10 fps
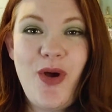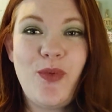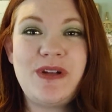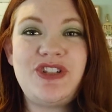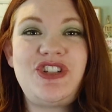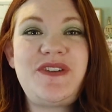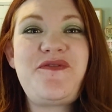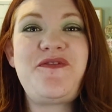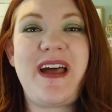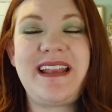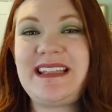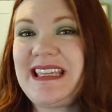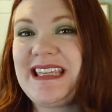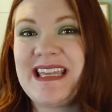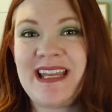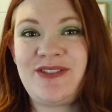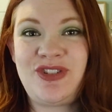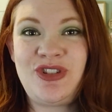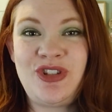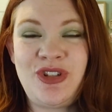When she finally
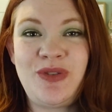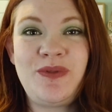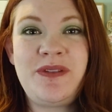gets to